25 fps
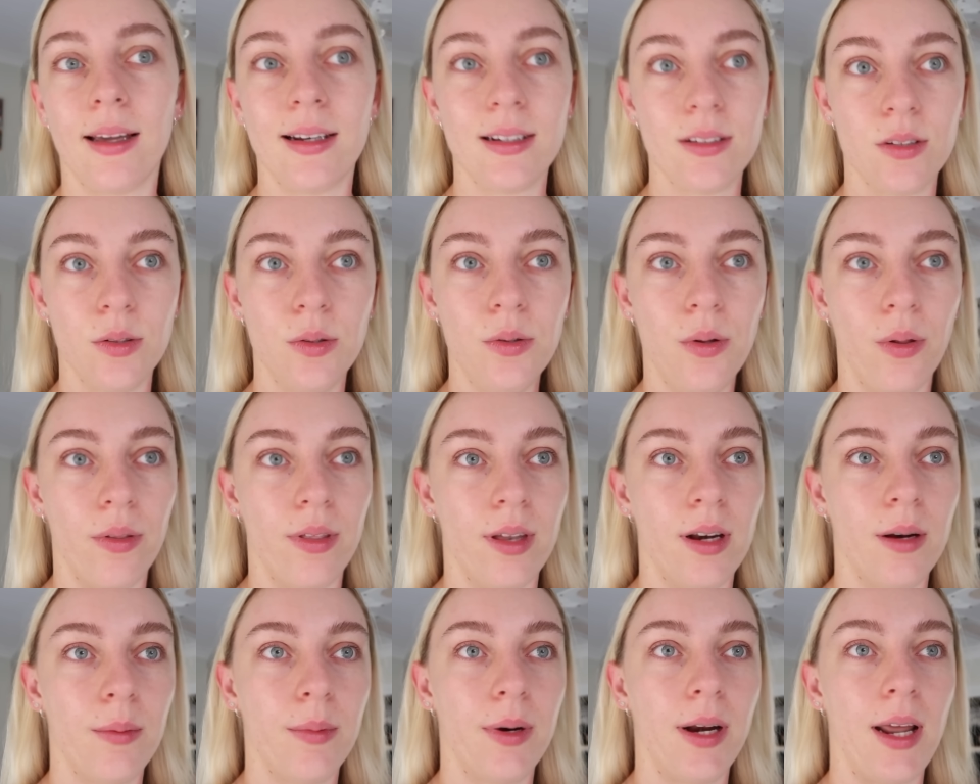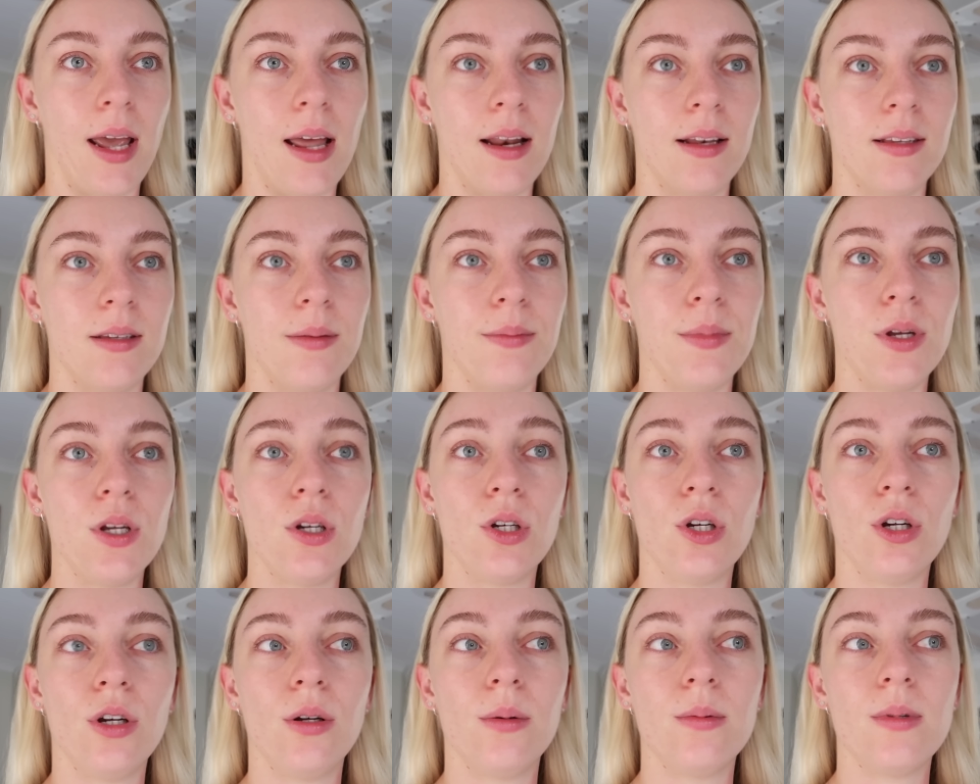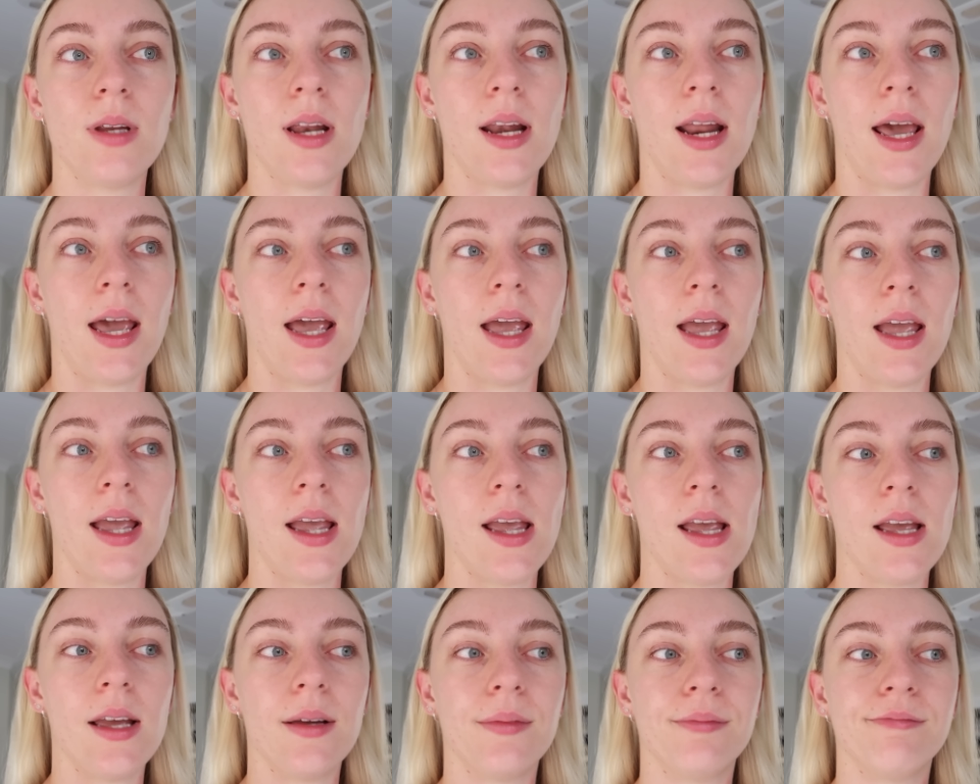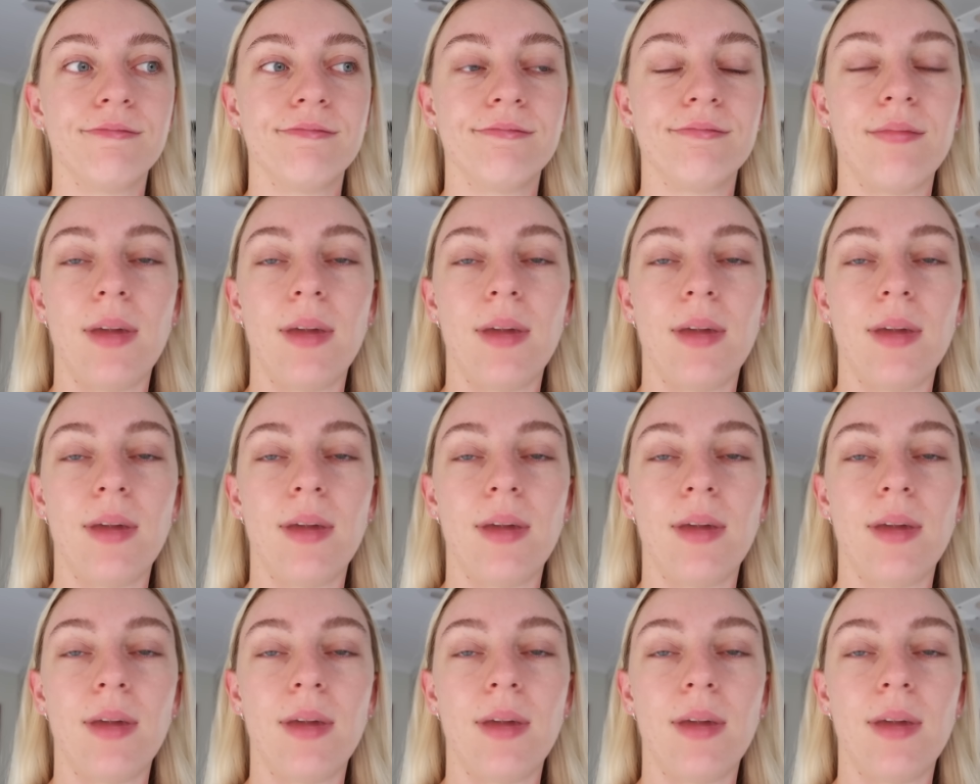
That is all. Then I want to edit some YouTube today,